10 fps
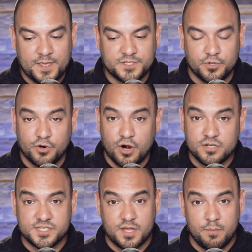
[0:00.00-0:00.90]
And so there
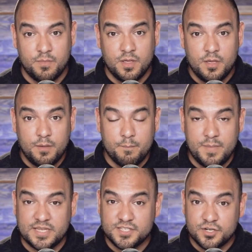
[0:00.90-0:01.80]
are some
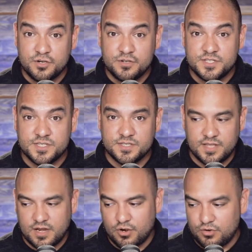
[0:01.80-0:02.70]
mixers
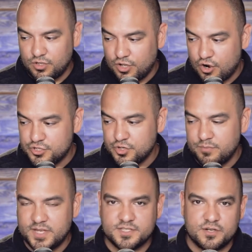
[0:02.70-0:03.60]
that are larger
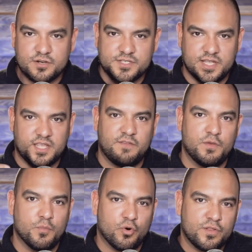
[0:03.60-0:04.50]
mixers that give
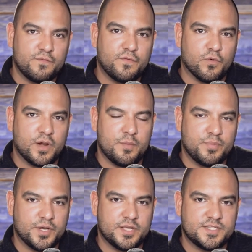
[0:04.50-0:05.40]
you more than 4
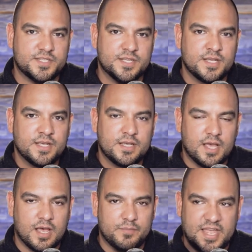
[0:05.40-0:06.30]
inputs,
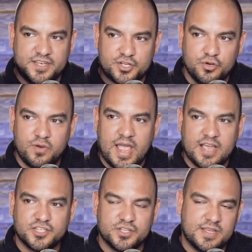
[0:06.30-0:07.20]
that do
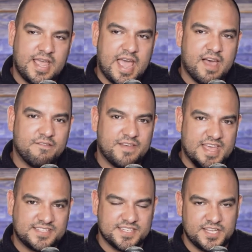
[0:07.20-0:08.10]
actually have
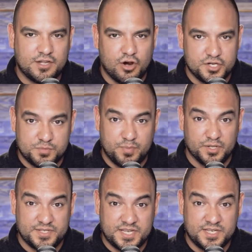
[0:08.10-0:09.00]
SD cards
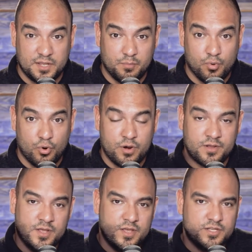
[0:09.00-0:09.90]
built into the
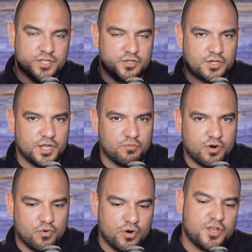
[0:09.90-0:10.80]
board, so you can
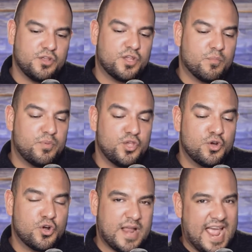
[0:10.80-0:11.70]
record to your
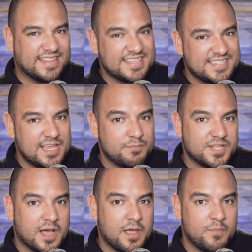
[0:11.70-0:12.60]
computer at the same
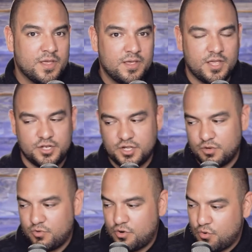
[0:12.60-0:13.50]
time, and you
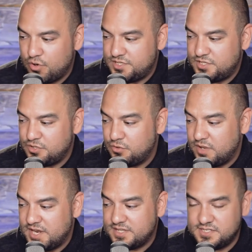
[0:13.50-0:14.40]
can record
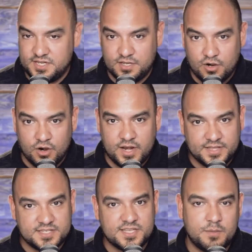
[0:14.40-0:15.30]
to an SD card
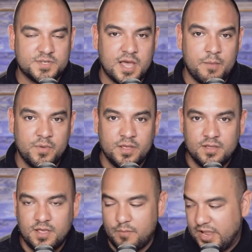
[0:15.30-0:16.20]
at the same time.
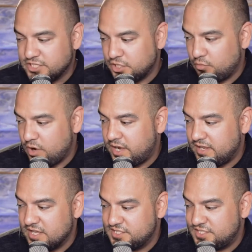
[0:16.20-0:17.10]
I'm actually
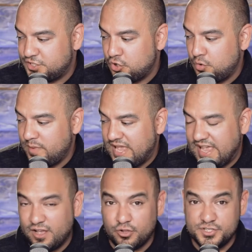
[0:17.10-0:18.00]
running a Zoom
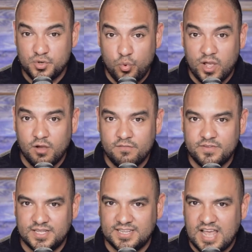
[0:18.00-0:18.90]

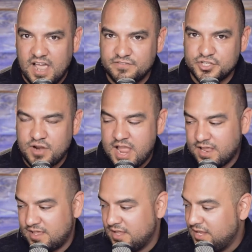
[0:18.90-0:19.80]
L12 live
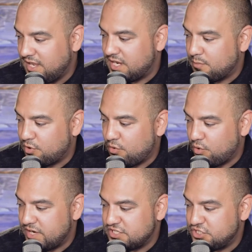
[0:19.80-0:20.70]
track, and I'm
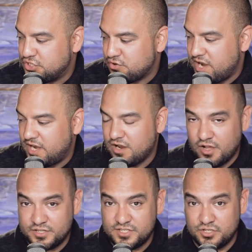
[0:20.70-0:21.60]
recording straight
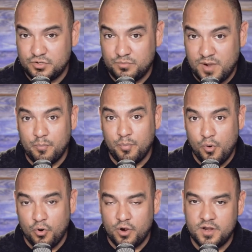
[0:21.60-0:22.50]
onto
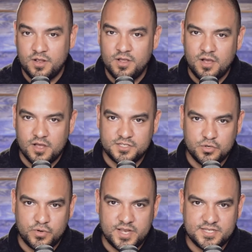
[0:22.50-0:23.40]
board
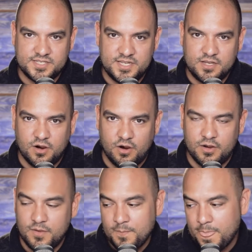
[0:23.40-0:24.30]
onto an SD
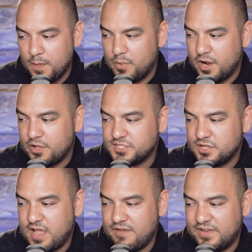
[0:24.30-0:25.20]
card. But I
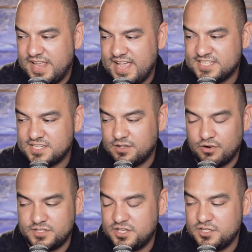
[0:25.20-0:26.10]
also have a
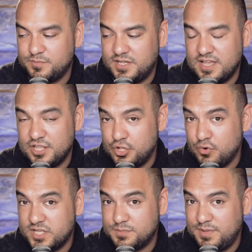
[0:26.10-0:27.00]

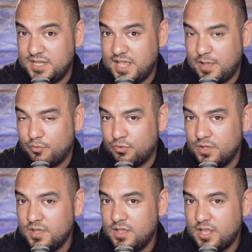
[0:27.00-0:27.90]
USB cable
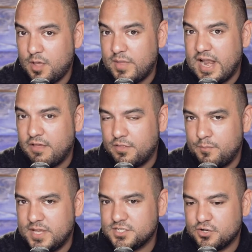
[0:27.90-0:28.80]
coming out of the
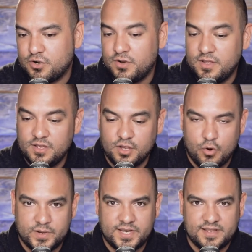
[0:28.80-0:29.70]
mixer
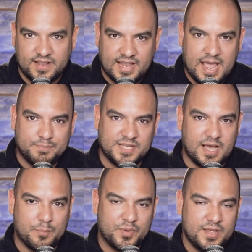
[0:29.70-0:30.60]
going into the
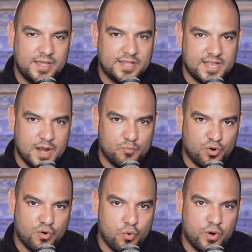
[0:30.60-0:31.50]
laptop, and then I'm
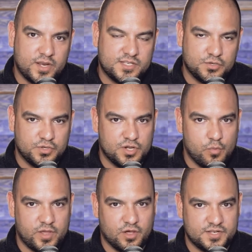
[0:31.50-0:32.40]
recording to
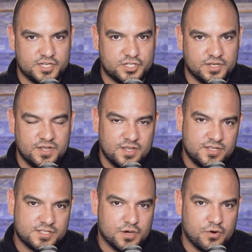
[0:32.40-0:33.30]
Adobe Audition.
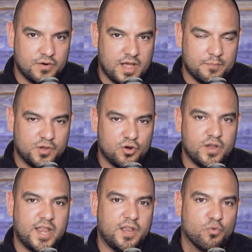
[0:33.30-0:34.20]
So I'm
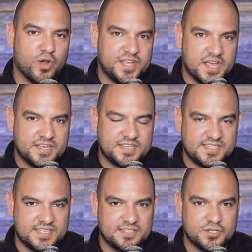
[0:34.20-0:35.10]
creating
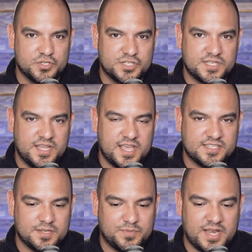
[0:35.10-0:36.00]
redundancy. So just in
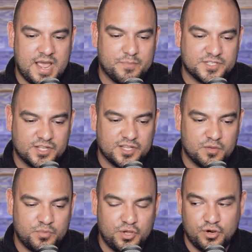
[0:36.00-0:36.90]
case something happens on the
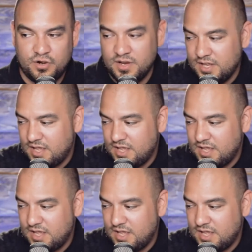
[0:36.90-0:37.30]
computer,